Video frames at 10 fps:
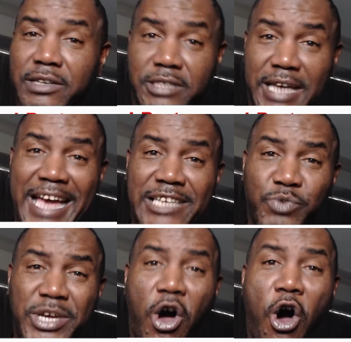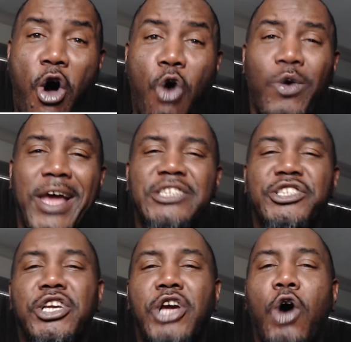as we always
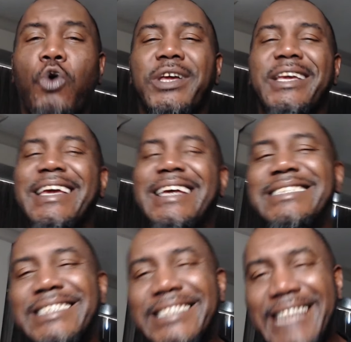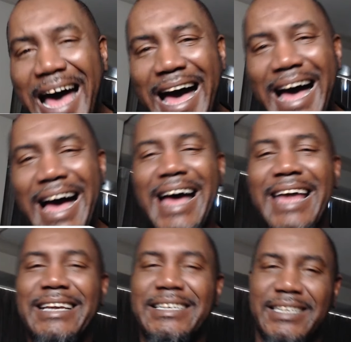go inside
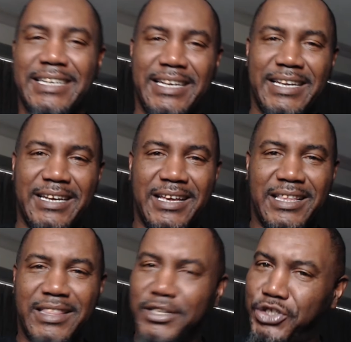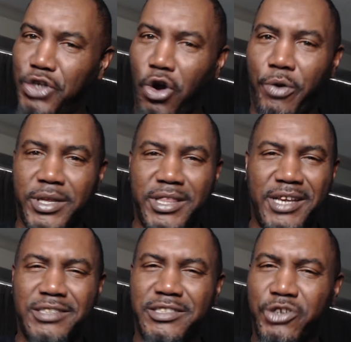the story.
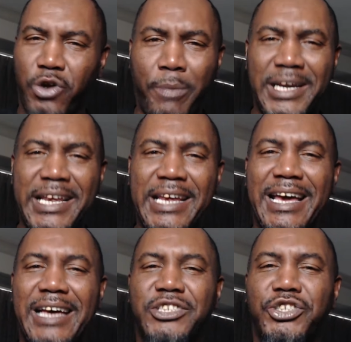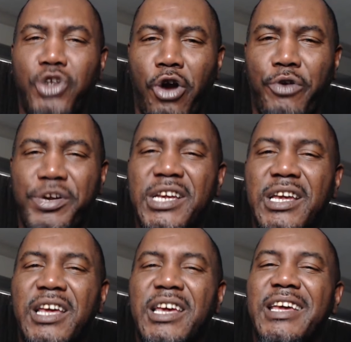There's normally a story
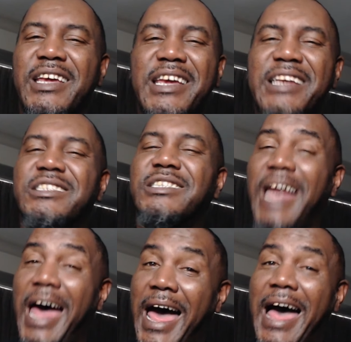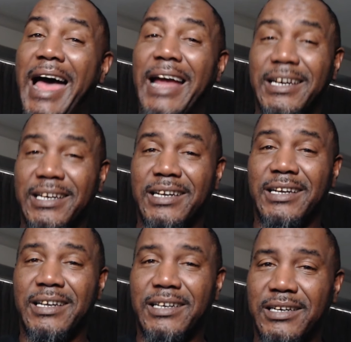inside
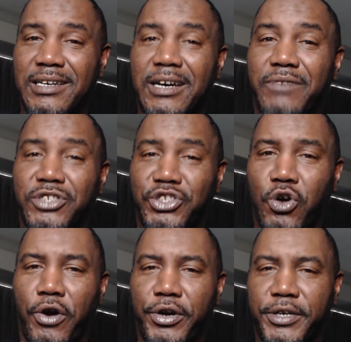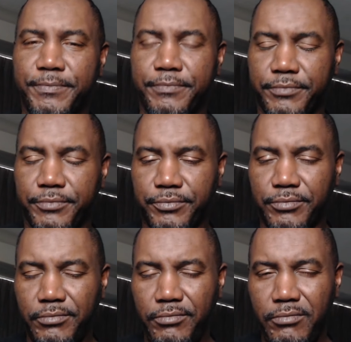of the story.
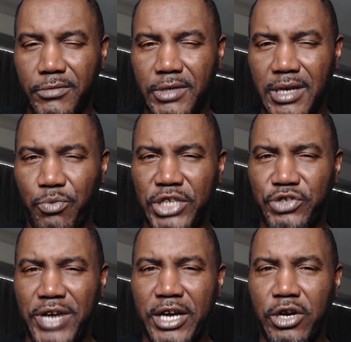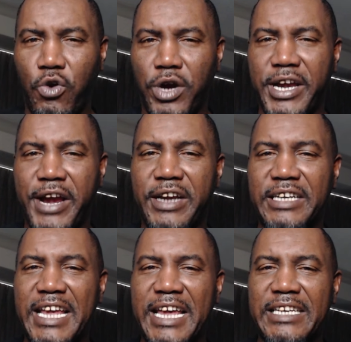And we try to go in there and
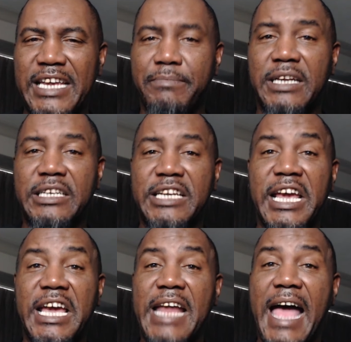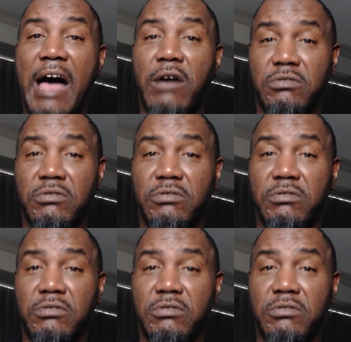dig deep and dig it out.